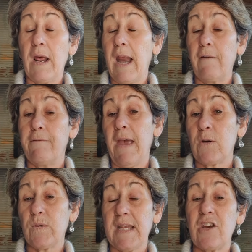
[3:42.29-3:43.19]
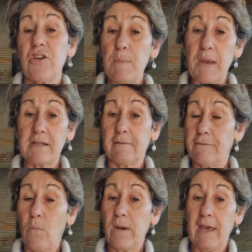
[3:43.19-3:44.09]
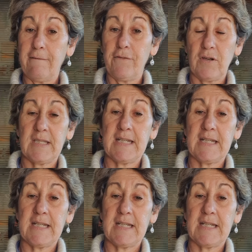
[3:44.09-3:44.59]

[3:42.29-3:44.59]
and in fact was actually better from when they first